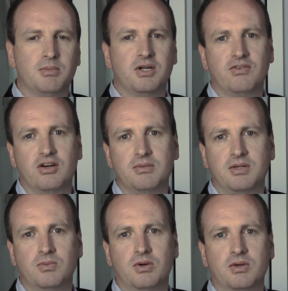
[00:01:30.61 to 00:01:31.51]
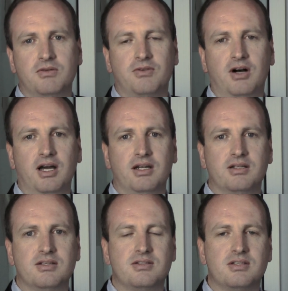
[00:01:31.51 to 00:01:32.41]
But invariably what we find
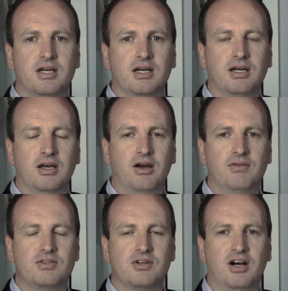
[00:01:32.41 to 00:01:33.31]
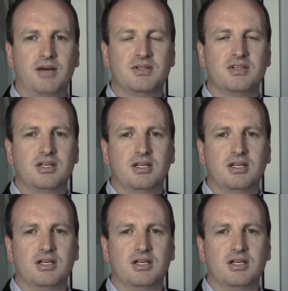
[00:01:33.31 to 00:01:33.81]
is over time,